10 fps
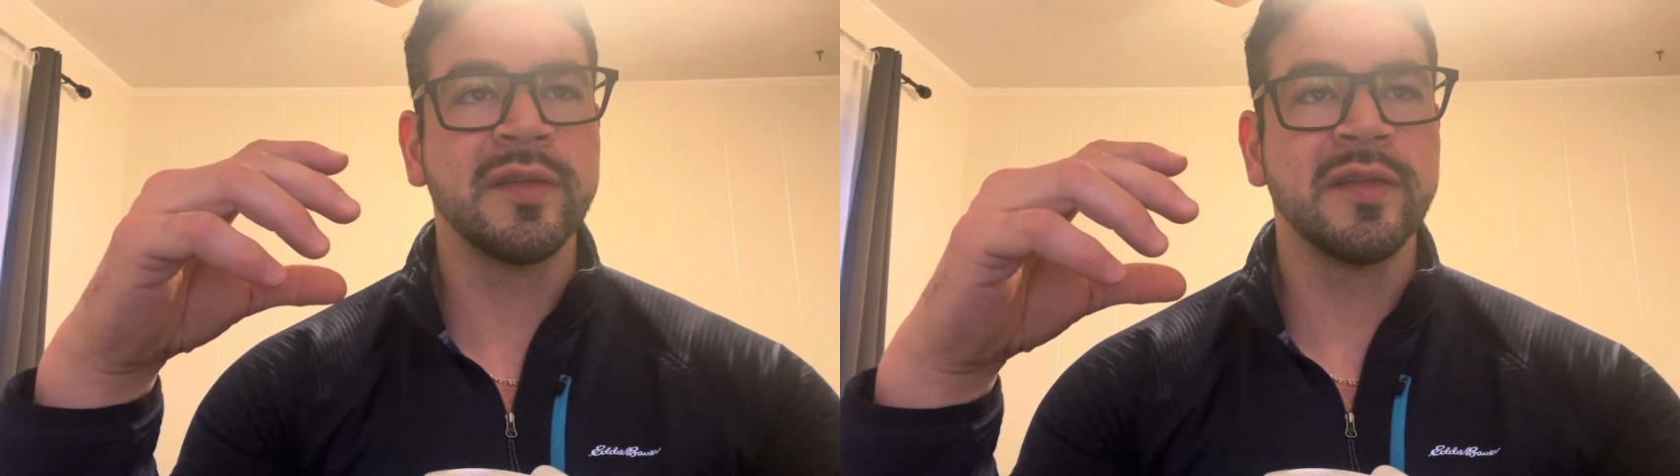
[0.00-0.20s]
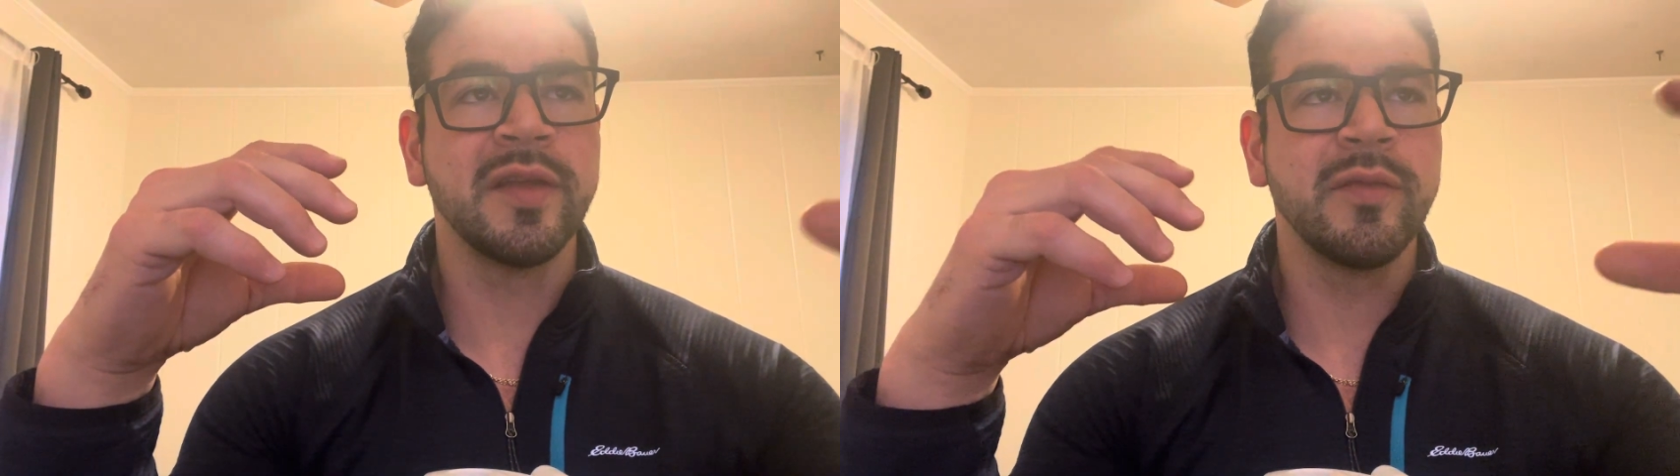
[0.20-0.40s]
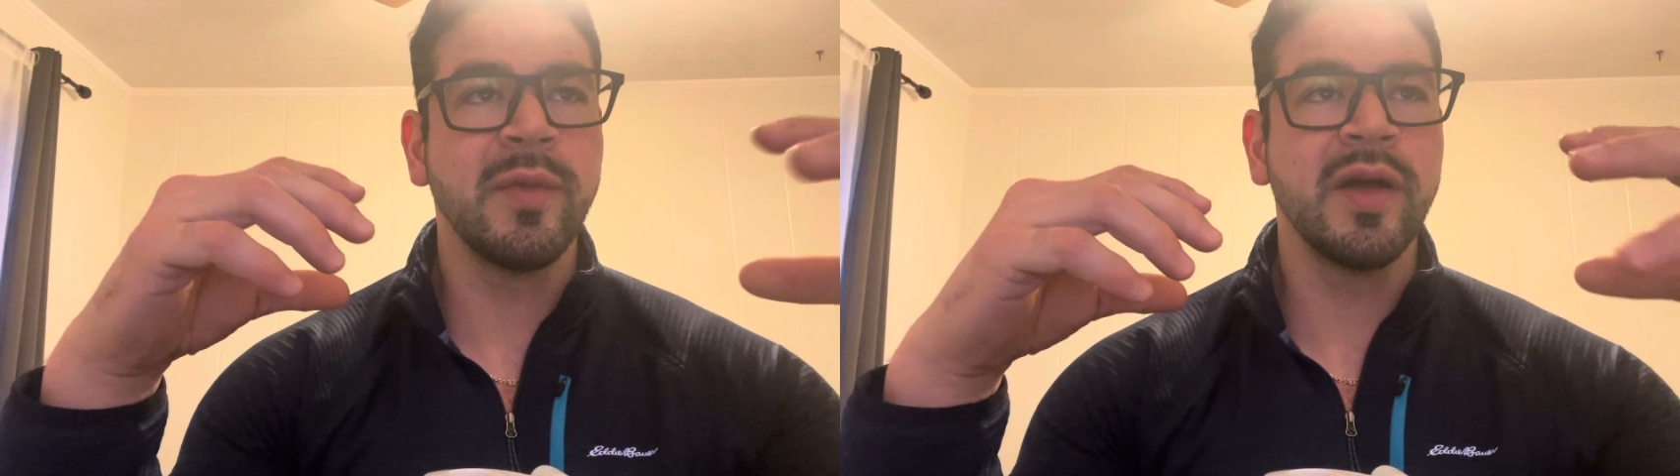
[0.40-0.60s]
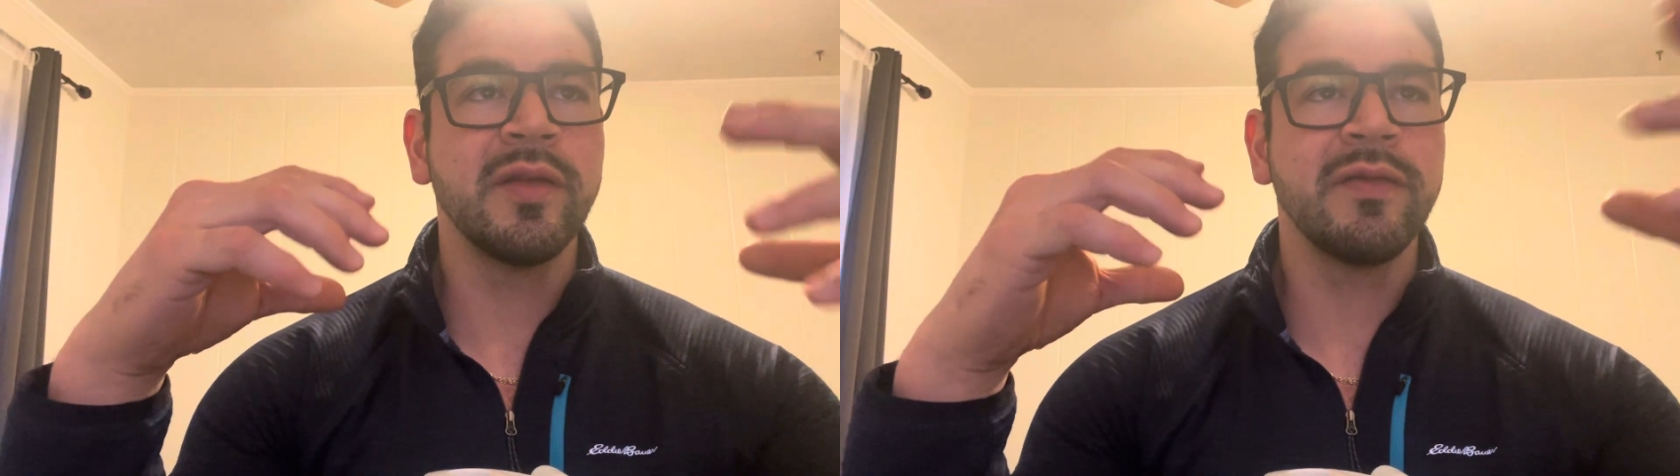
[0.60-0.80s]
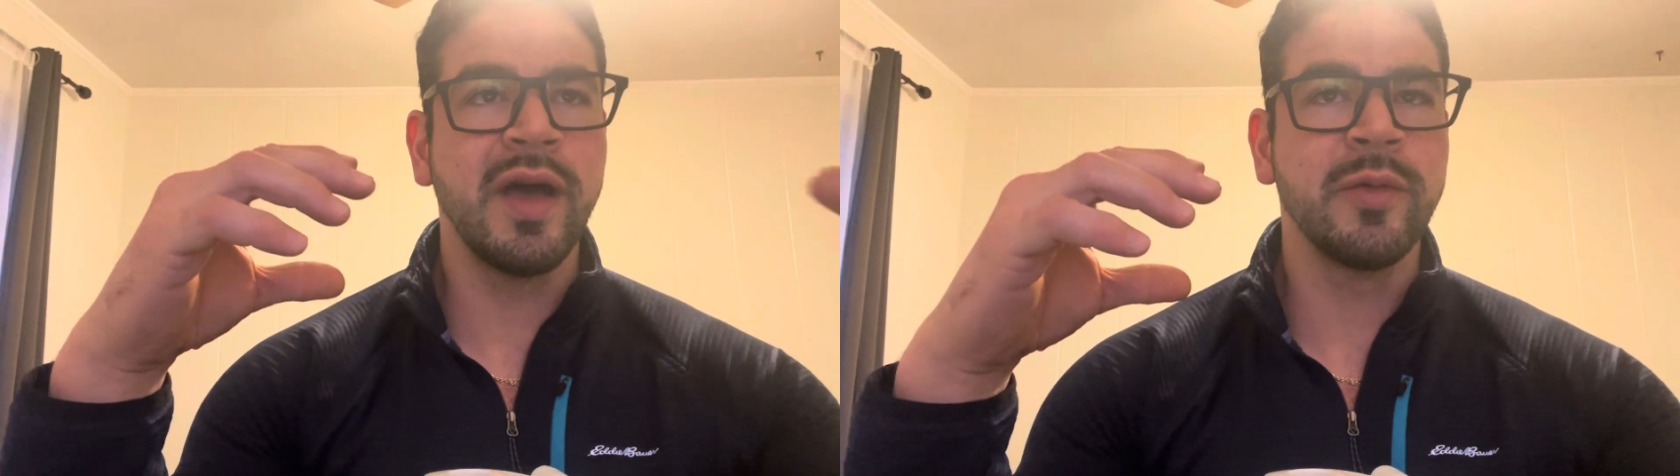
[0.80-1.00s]
instead of
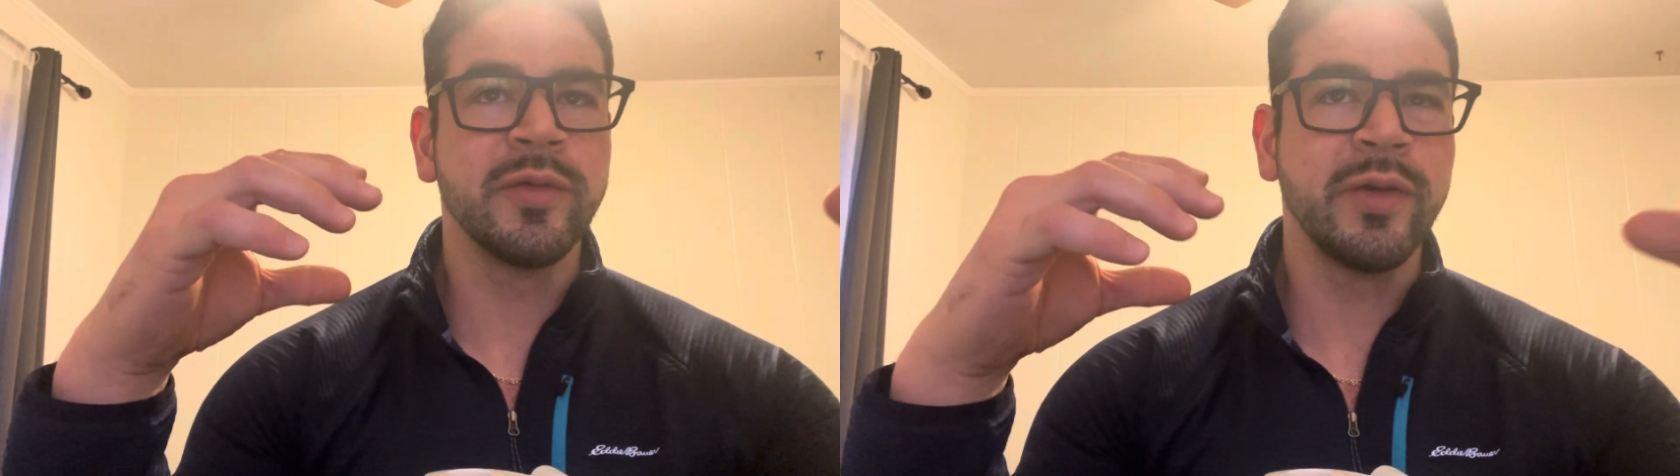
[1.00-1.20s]
modifying with